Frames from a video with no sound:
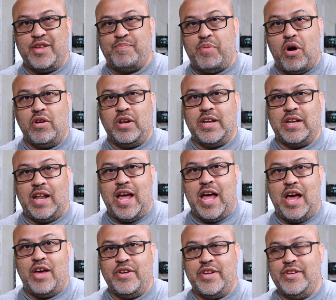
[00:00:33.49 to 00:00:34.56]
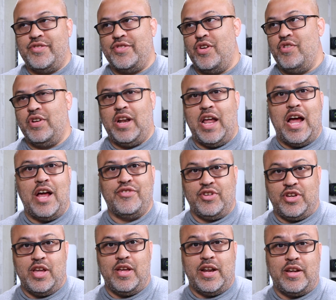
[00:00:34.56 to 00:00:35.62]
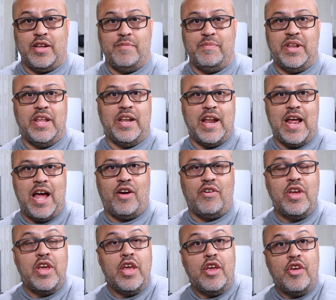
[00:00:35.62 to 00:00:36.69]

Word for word: It's partly cloudy, so the clouds are kind of coming in and out.